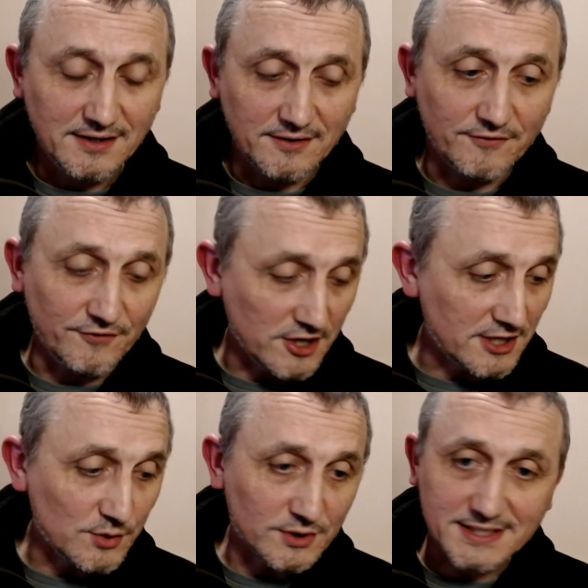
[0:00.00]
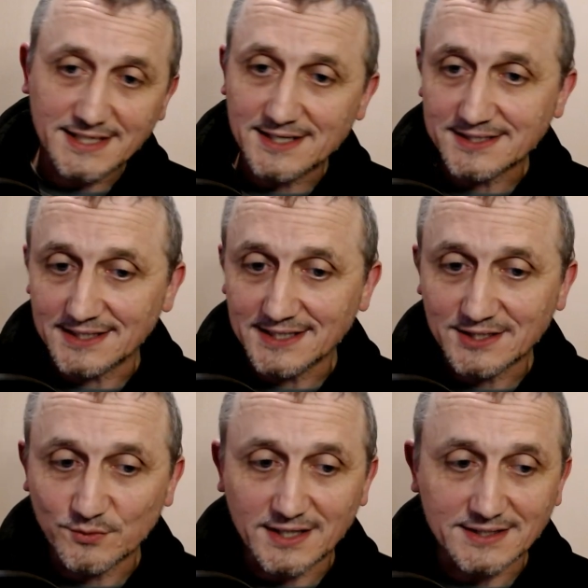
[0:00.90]
the early Watchtowers, the later
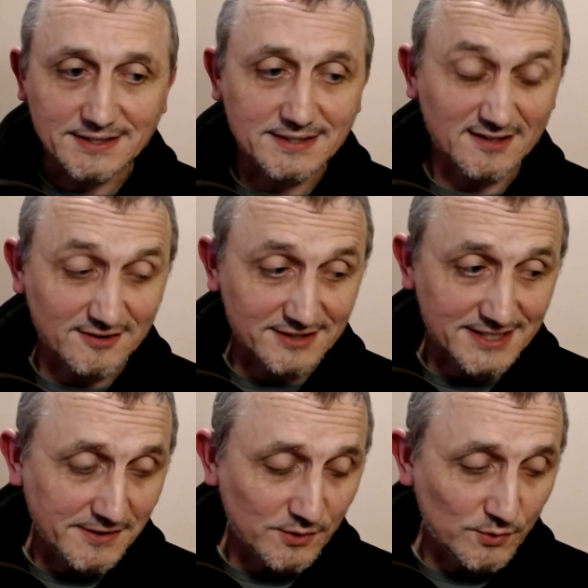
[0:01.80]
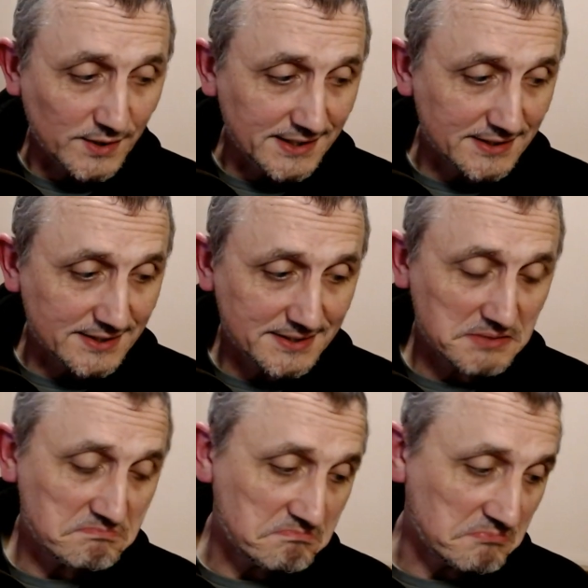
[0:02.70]
ones. I've got some of the Awakes.
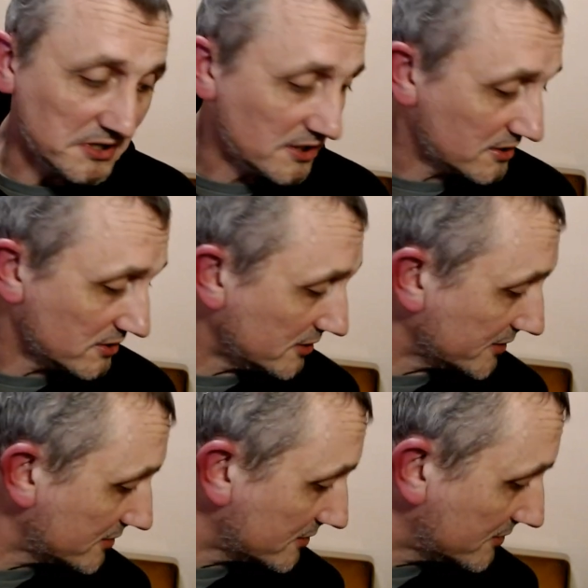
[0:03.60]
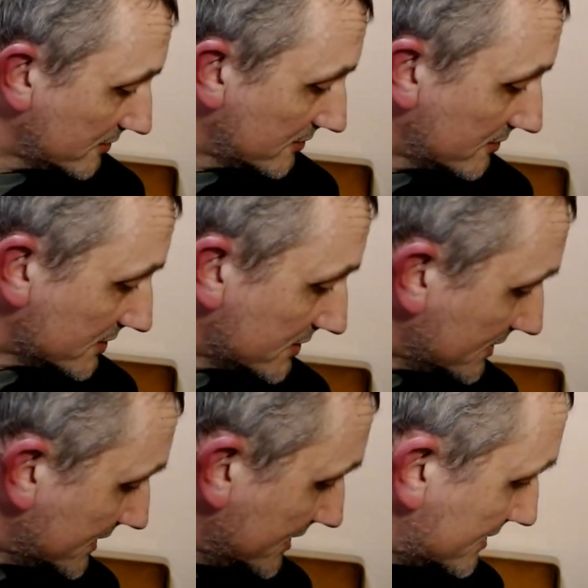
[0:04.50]
I've got a
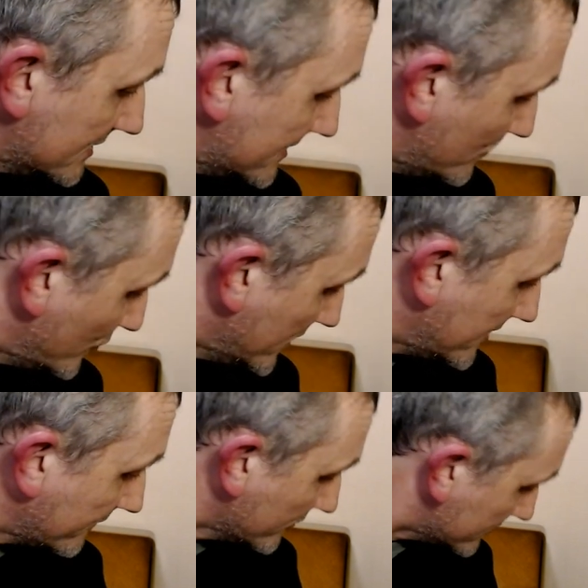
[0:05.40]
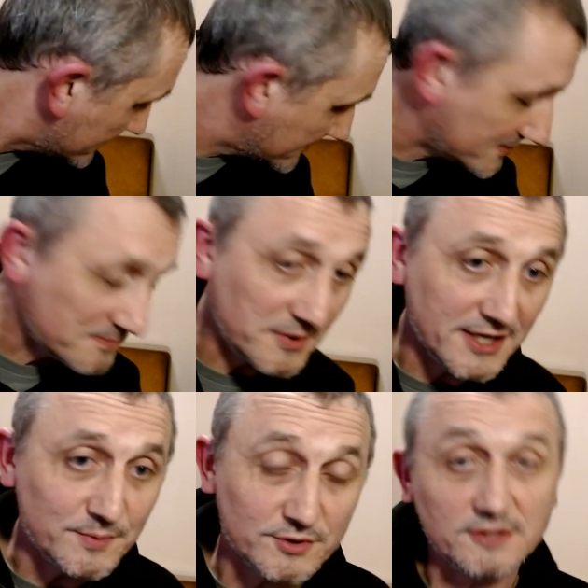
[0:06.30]
Consolidation somewhere. I've got some
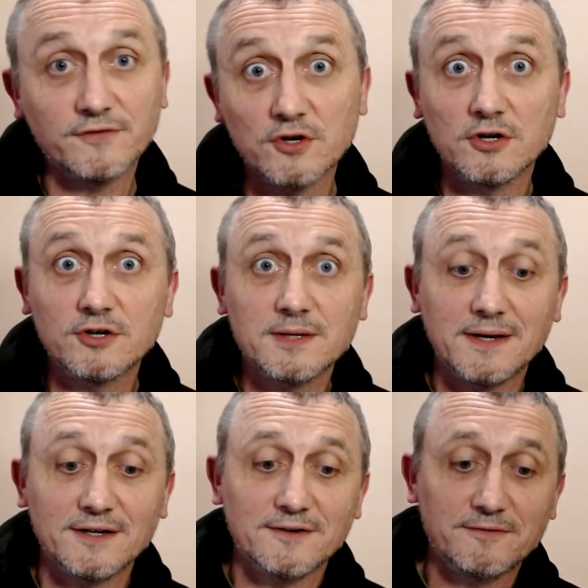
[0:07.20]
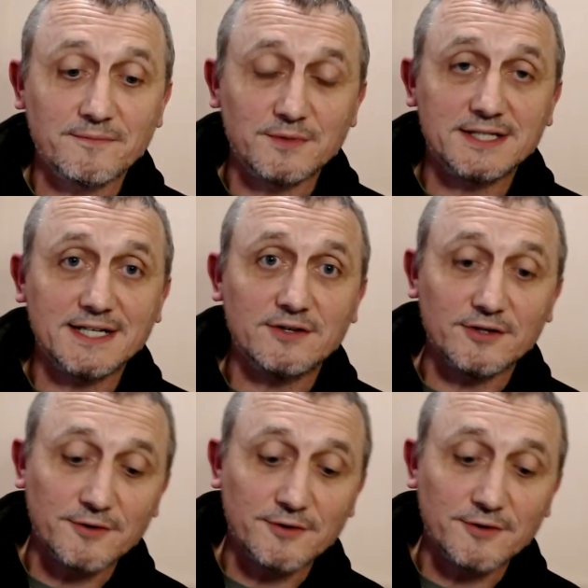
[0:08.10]
Bibles. So I've got a good amount of material.